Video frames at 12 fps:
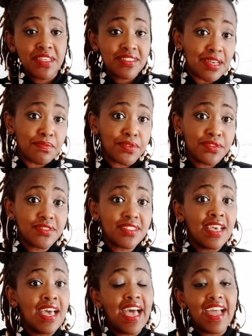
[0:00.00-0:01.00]
examples
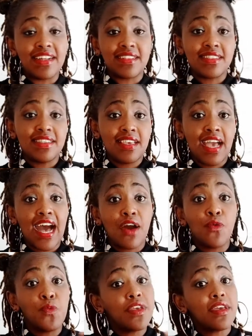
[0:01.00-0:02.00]
and see
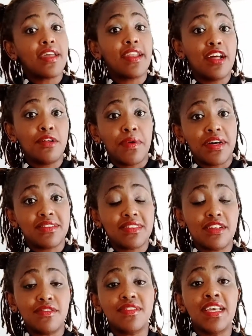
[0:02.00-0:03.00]
how we can help
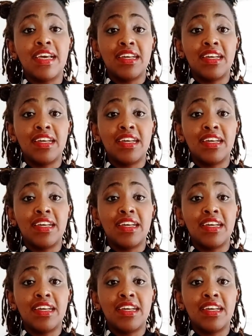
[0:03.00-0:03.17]
ourselves